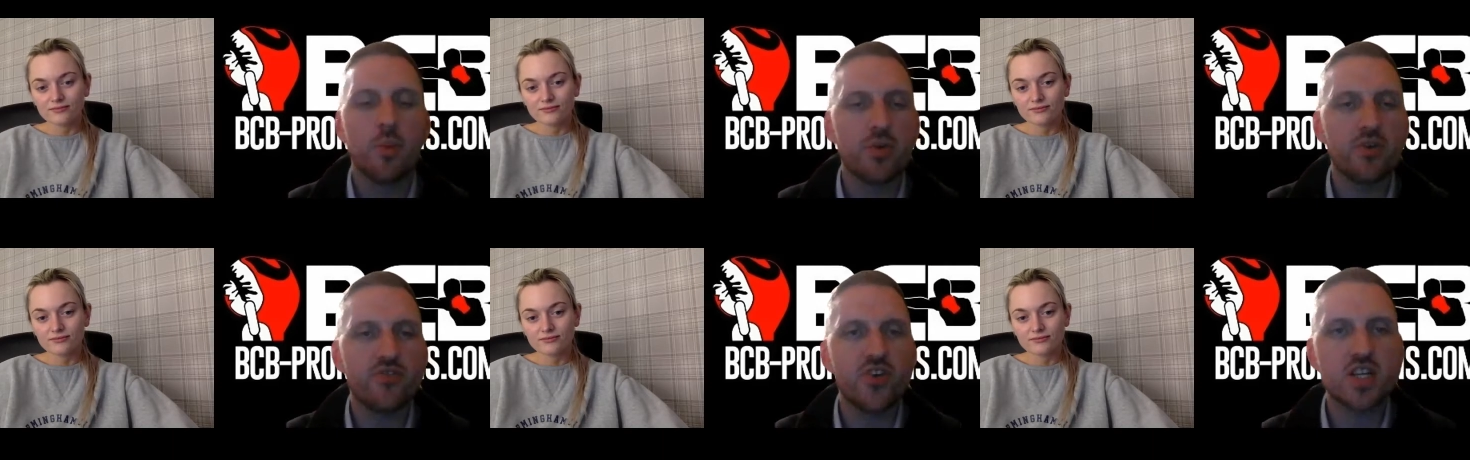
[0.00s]

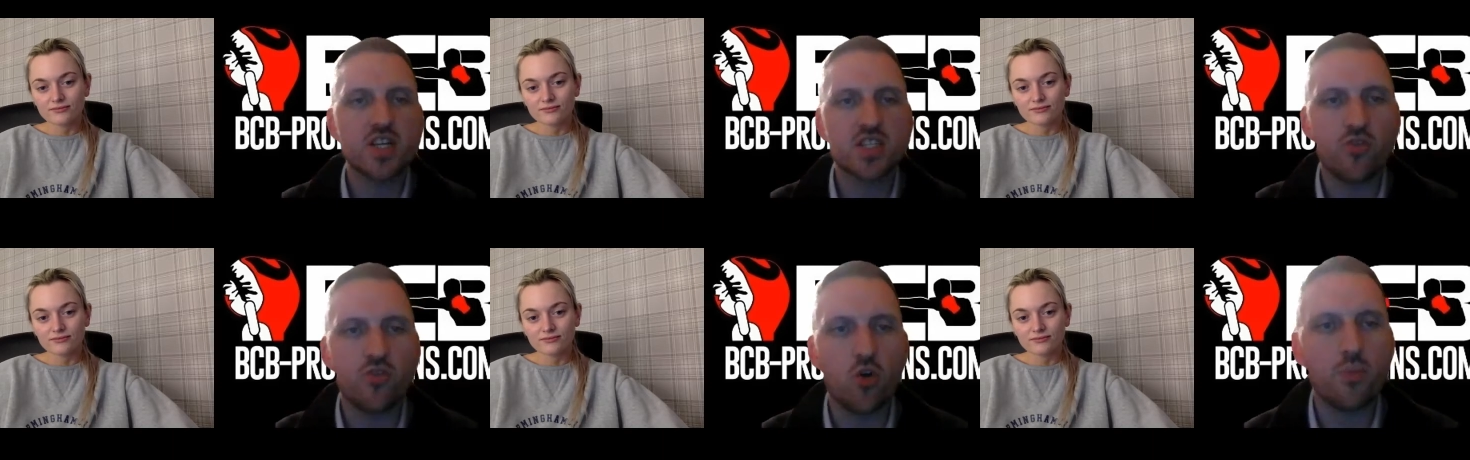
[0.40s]
Speaker 1: But
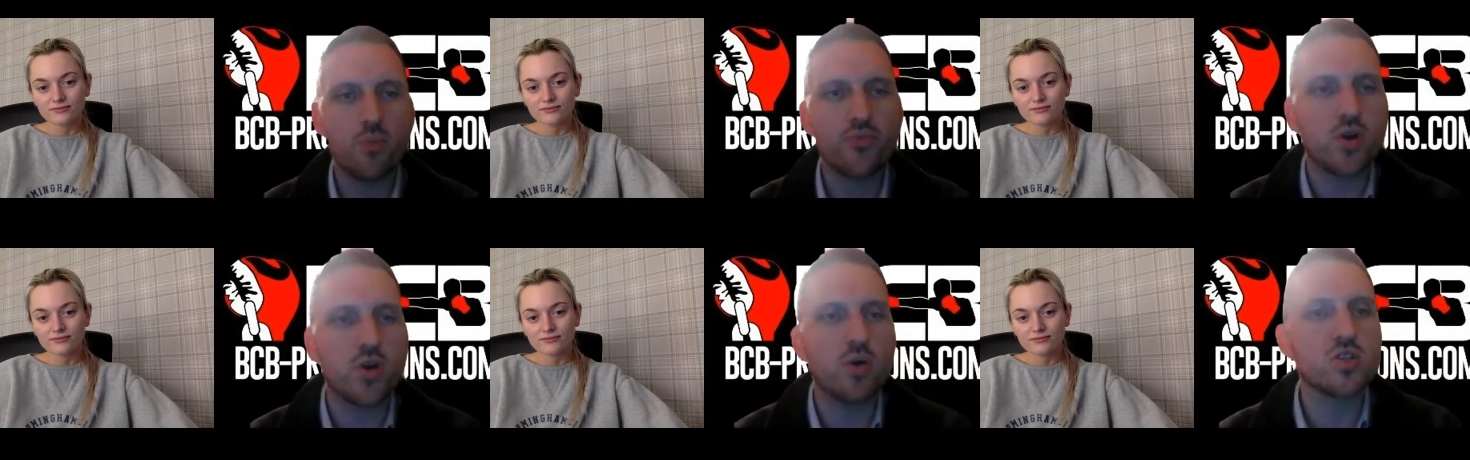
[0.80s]
first of all, I'm
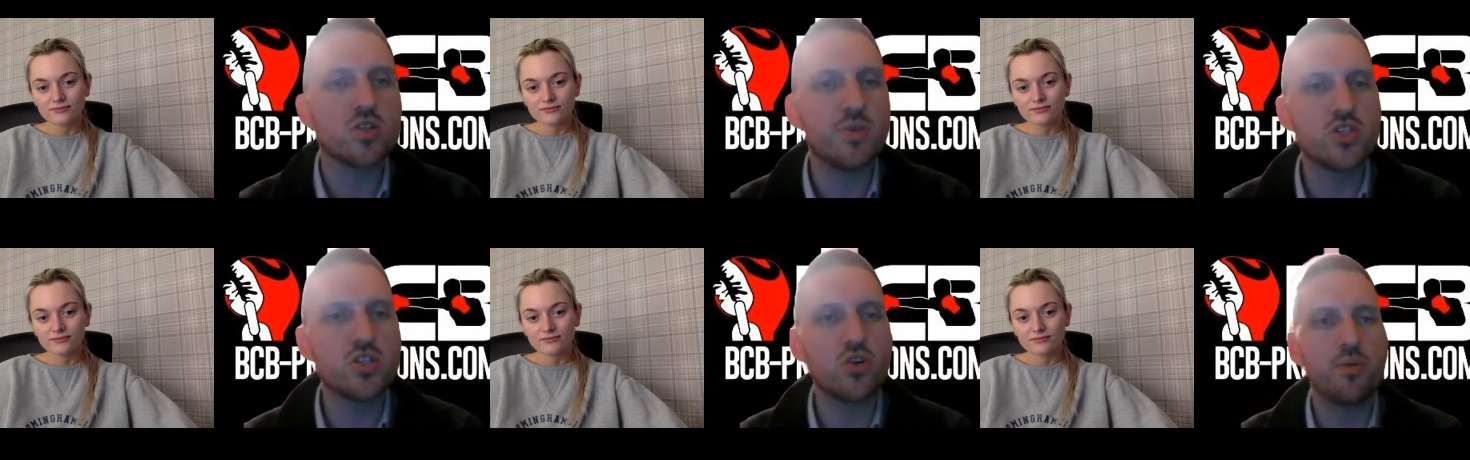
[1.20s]
thrilled to
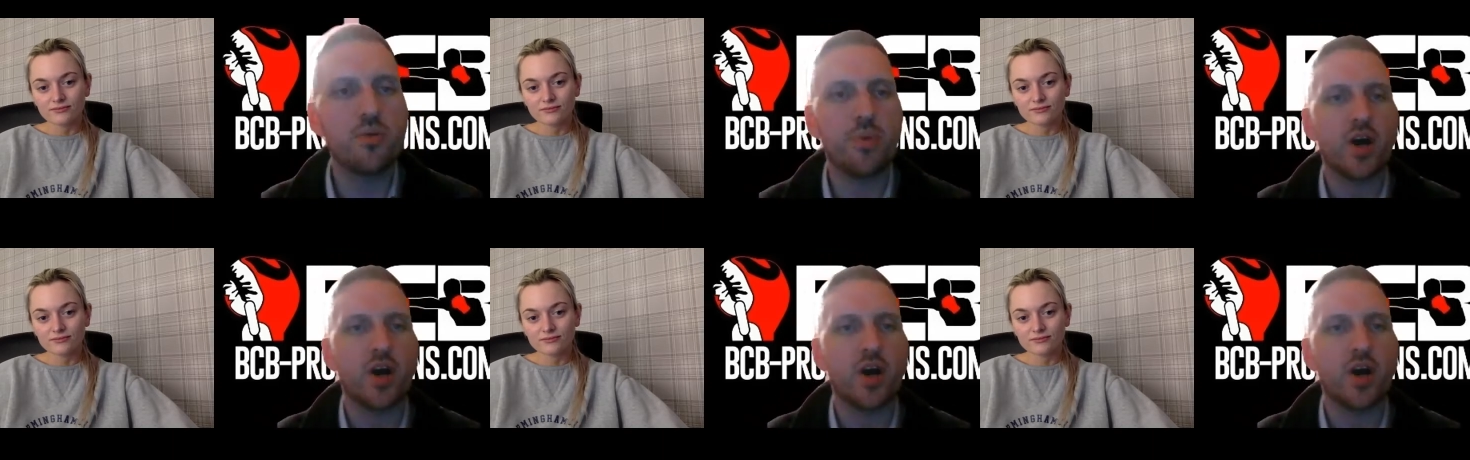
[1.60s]
be joined